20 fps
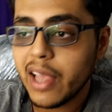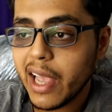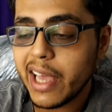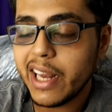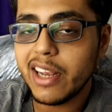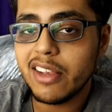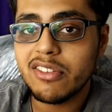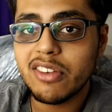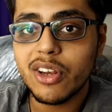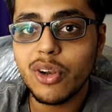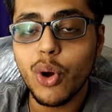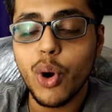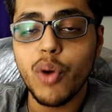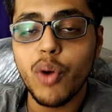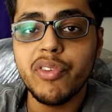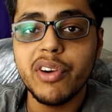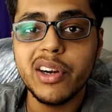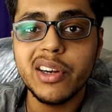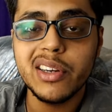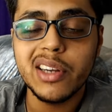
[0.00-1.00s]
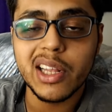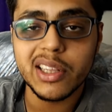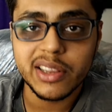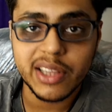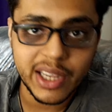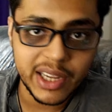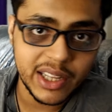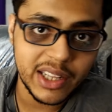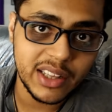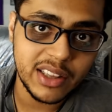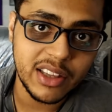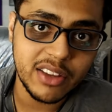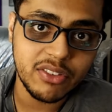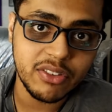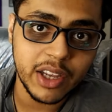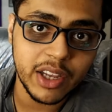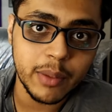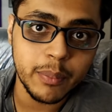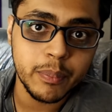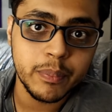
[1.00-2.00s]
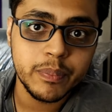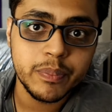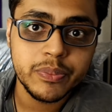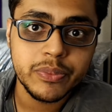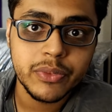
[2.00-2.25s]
Eriksen offered nothing in this game.